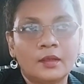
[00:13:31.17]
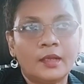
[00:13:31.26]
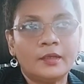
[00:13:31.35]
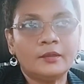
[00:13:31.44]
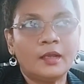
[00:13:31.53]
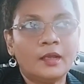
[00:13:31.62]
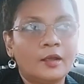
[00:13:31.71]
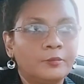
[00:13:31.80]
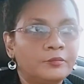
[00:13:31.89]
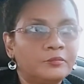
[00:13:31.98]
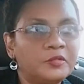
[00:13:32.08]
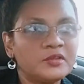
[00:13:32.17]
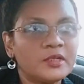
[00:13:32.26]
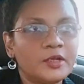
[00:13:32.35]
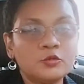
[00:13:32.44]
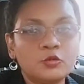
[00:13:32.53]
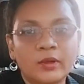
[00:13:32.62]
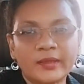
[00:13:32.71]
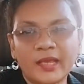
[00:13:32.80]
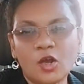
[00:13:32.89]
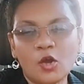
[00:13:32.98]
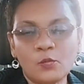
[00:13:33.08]
I, um, those are the two I
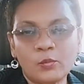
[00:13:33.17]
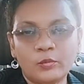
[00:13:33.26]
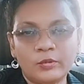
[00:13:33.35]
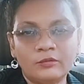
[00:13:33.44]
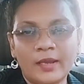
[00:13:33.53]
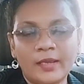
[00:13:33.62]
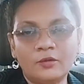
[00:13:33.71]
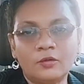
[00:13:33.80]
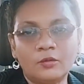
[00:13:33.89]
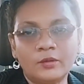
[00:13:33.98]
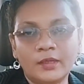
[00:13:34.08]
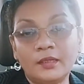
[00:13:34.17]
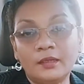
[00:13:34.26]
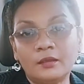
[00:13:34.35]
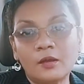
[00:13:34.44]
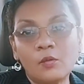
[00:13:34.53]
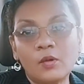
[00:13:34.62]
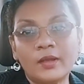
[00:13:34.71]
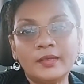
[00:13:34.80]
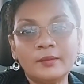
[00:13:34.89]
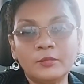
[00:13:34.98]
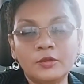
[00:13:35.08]
can come up with right now. Any other one,
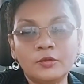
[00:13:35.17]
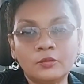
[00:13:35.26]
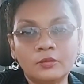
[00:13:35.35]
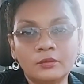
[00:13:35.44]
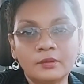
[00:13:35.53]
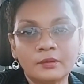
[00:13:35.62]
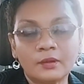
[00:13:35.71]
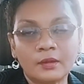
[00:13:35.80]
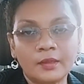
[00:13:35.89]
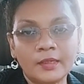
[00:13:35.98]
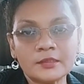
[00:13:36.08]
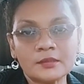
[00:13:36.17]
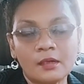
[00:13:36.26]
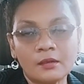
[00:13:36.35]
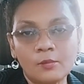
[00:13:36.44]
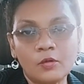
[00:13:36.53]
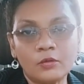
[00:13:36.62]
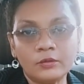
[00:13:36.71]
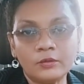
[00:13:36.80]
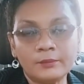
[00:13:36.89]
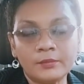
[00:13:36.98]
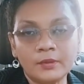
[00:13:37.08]
let me know. All right, let's talk about
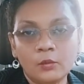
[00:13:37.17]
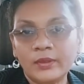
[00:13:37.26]
them.